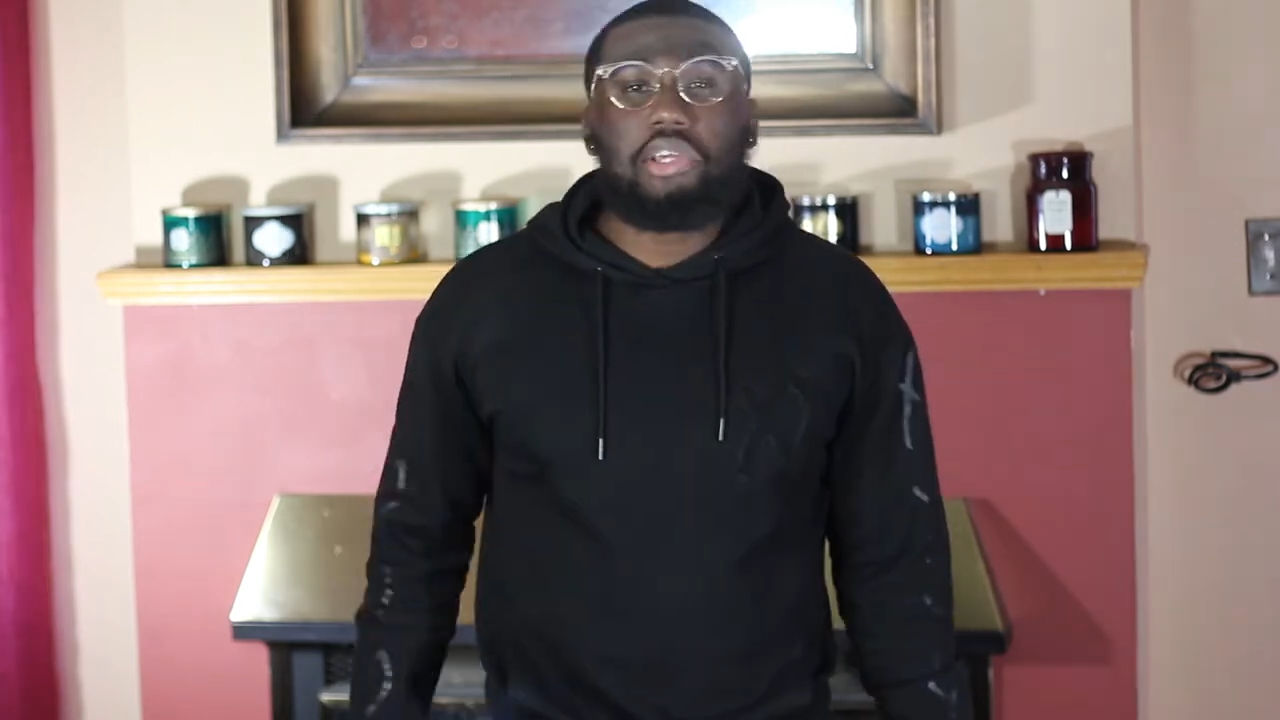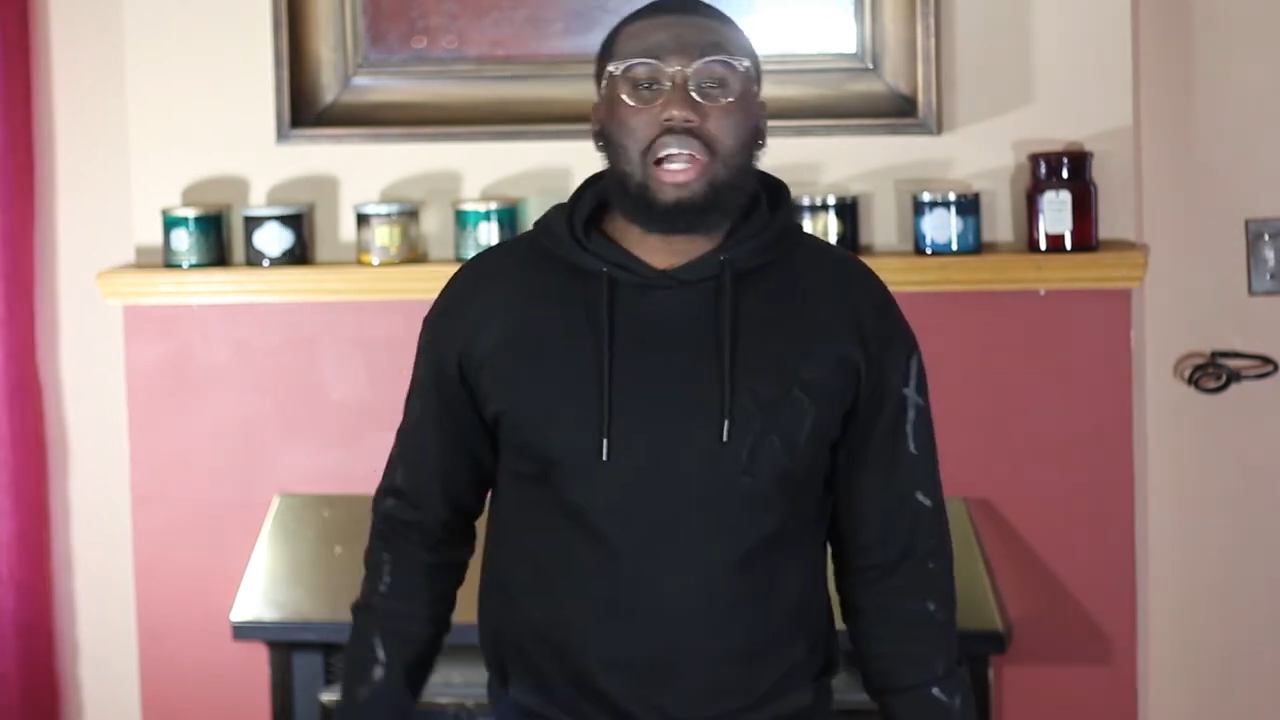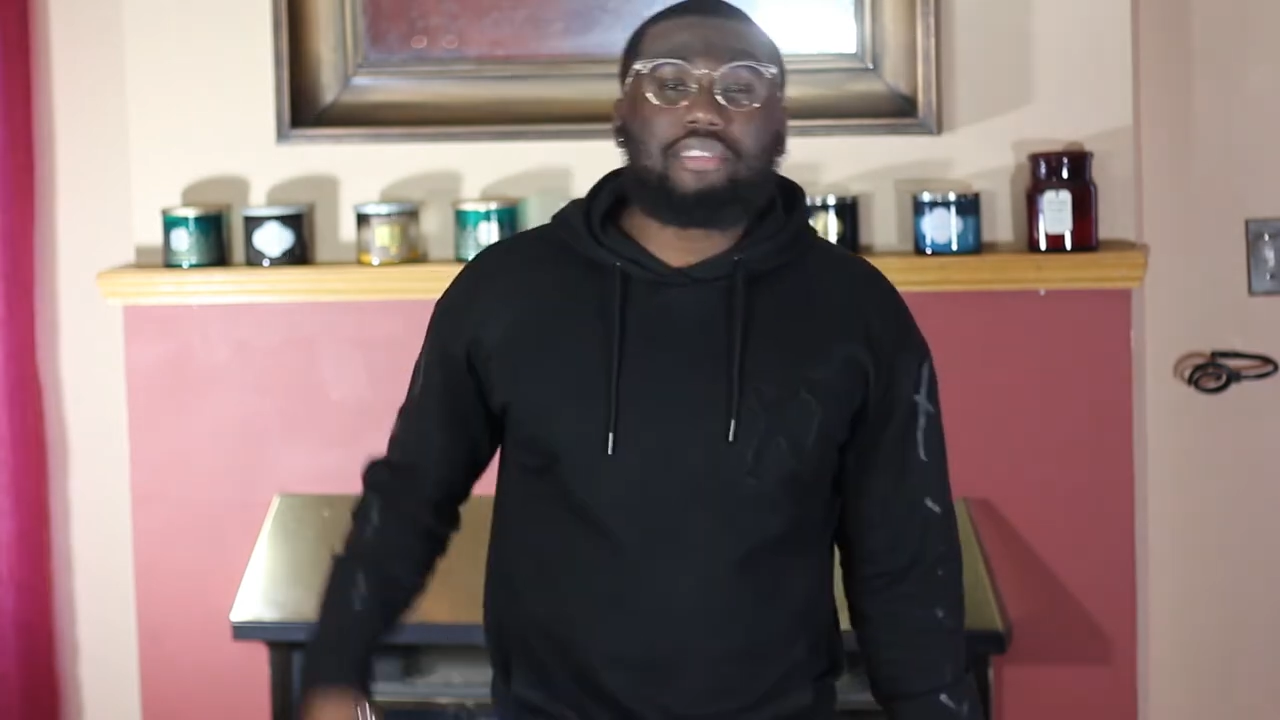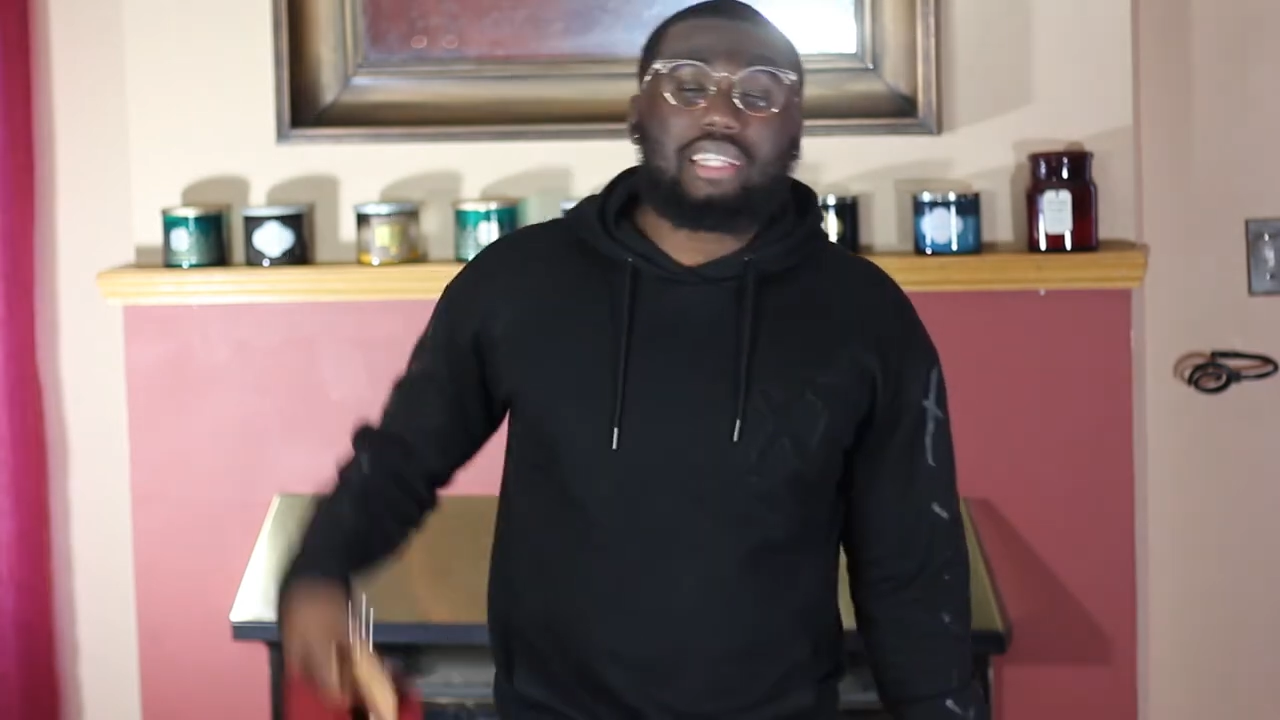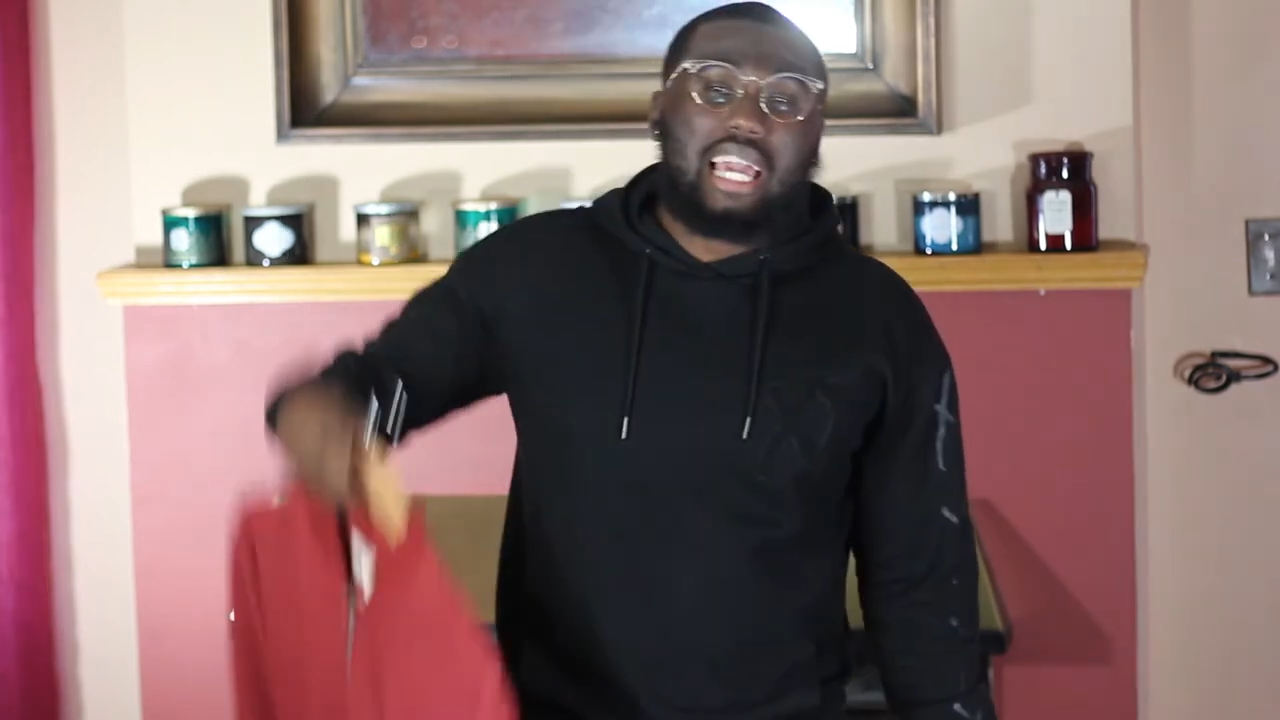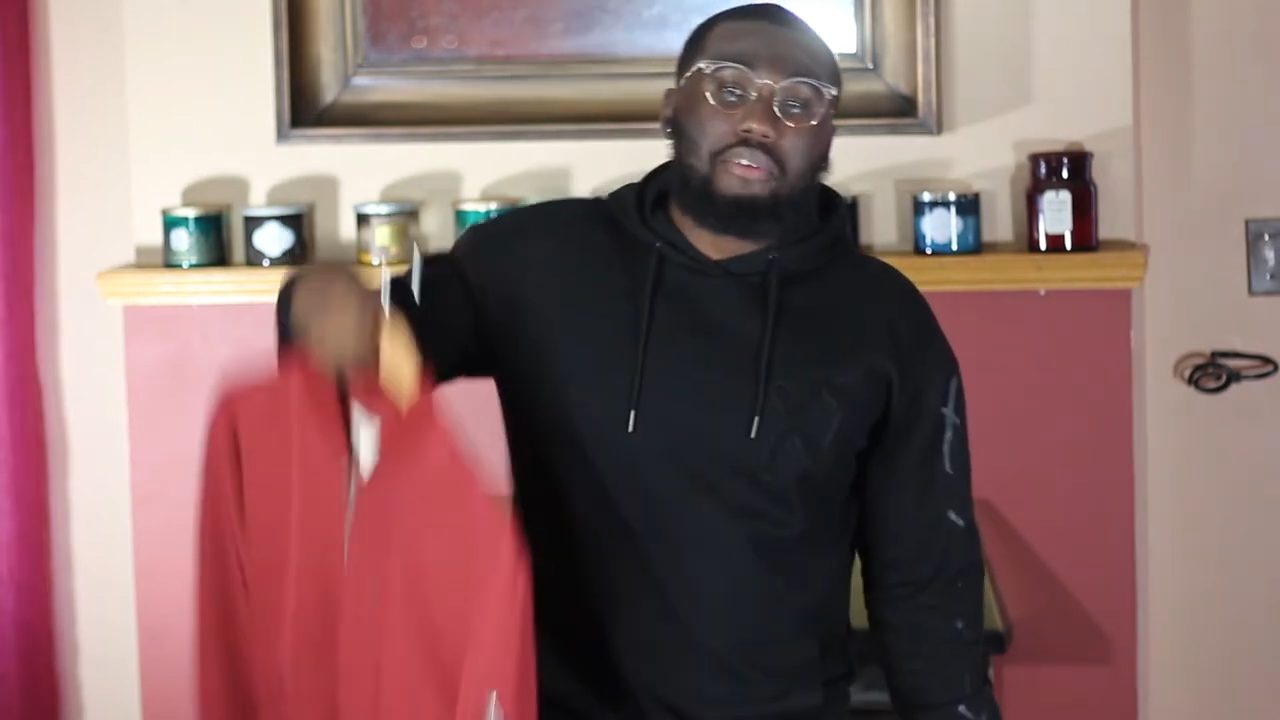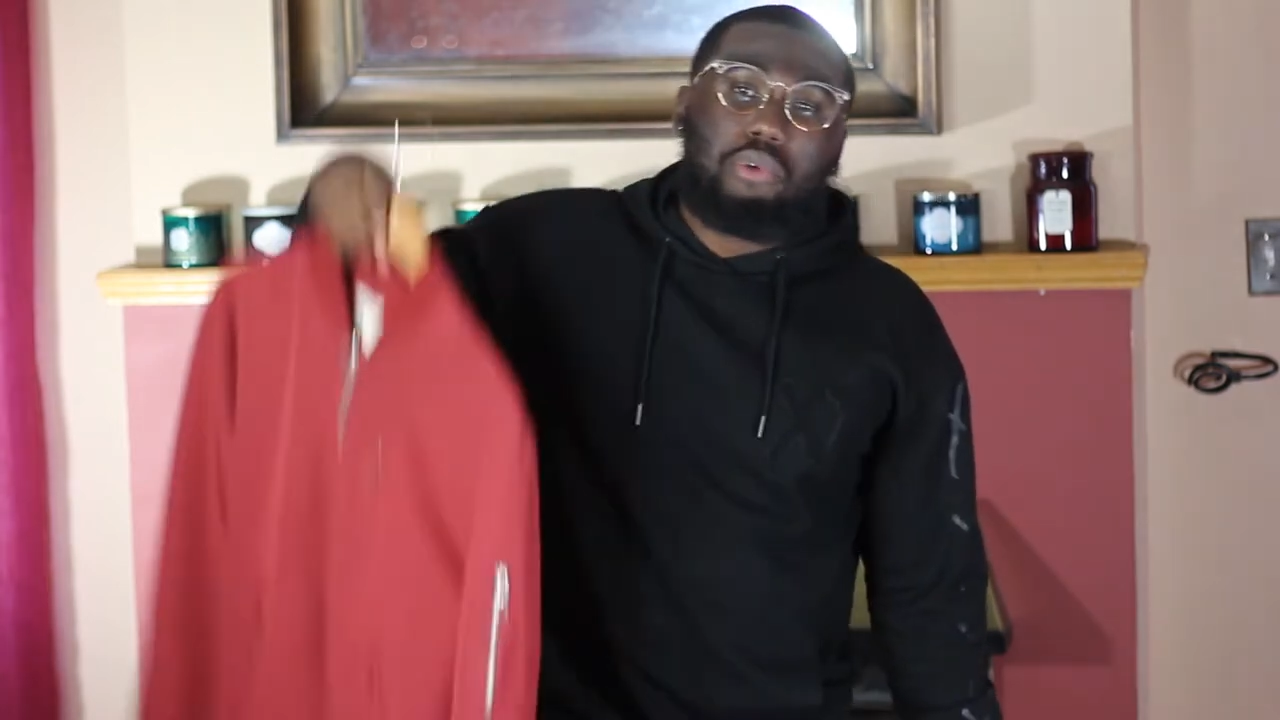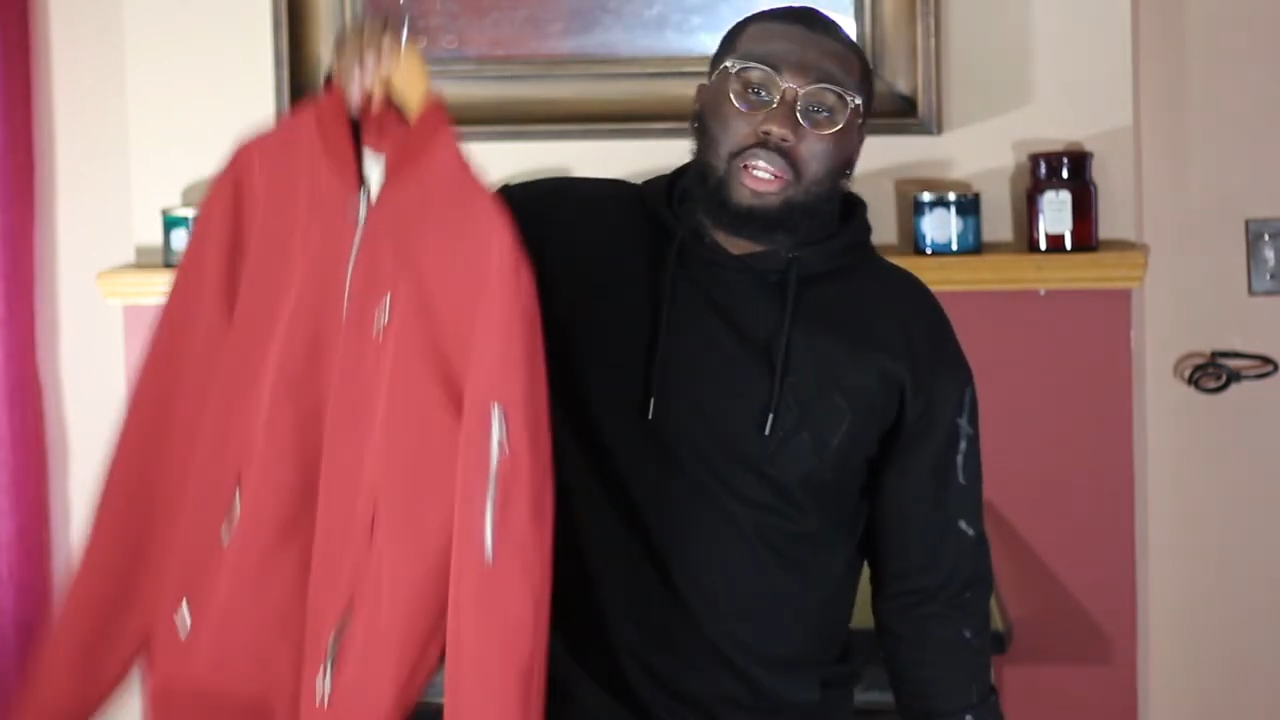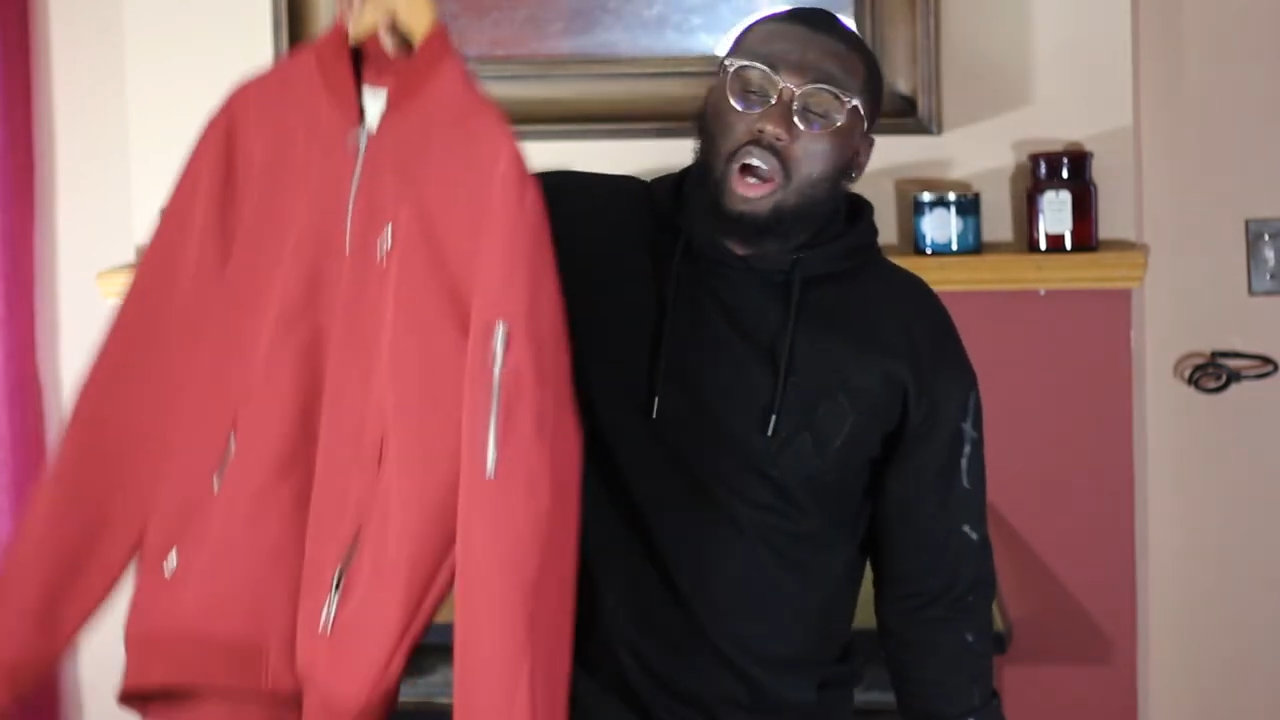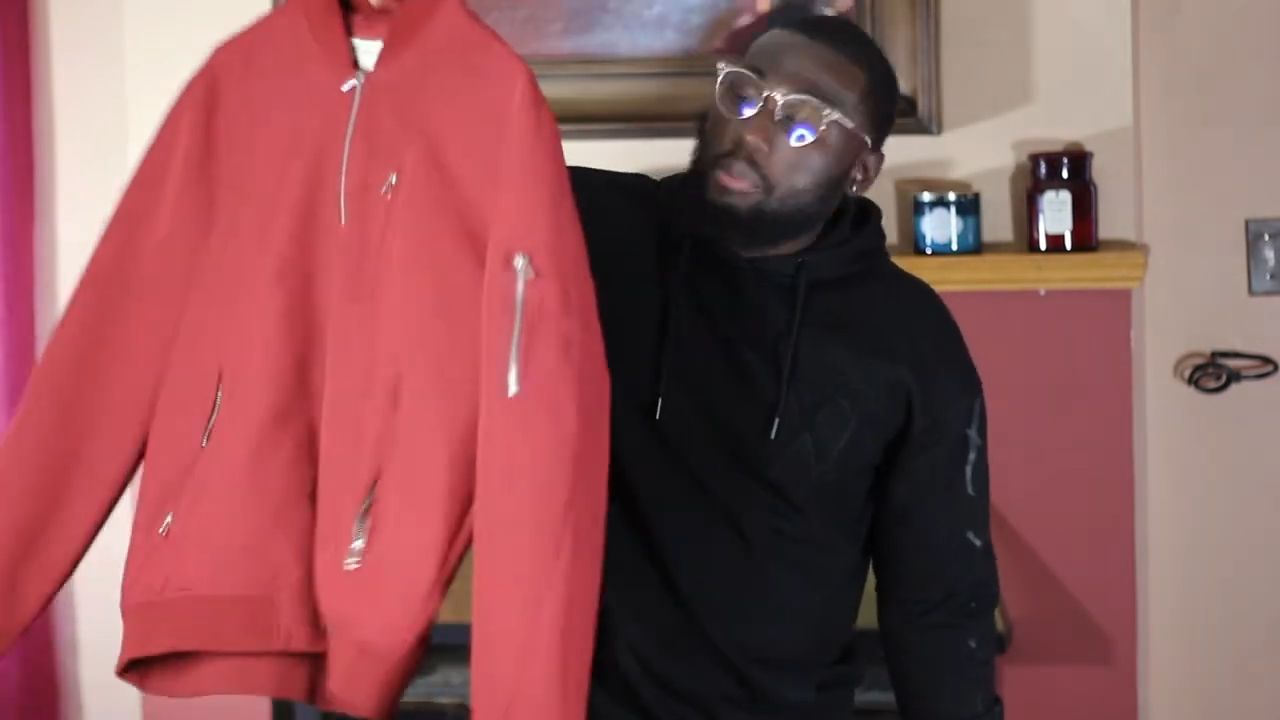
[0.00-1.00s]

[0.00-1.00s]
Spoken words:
You have the lightweight